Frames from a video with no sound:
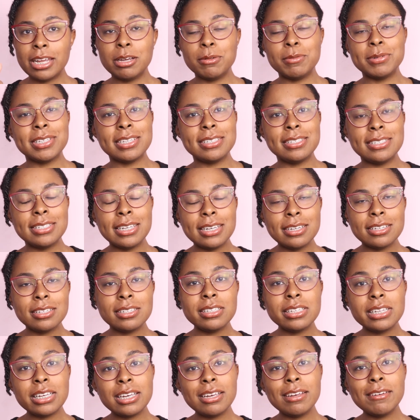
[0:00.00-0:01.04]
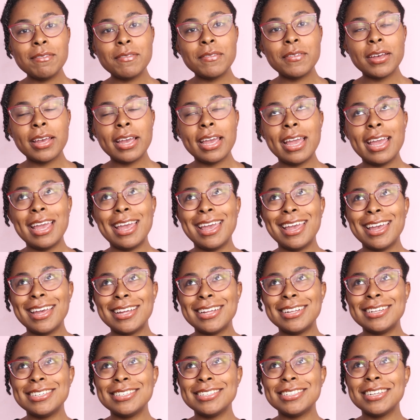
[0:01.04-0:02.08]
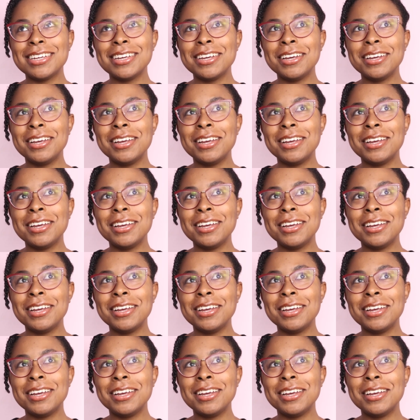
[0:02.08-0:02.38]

it, it was a single leaf and